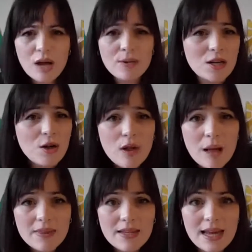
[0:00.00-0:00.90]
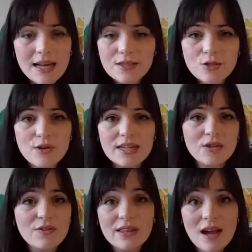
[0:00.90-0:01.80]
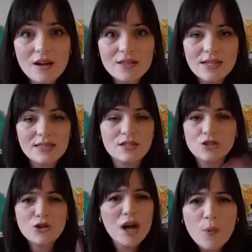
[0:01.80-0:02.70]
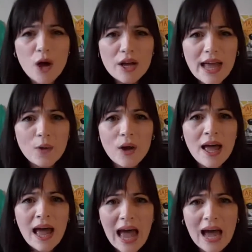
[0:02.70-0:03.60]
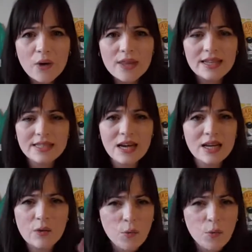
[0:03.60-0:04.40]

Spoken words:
I would look up the illustrator and the artist and try and work out how they've done it.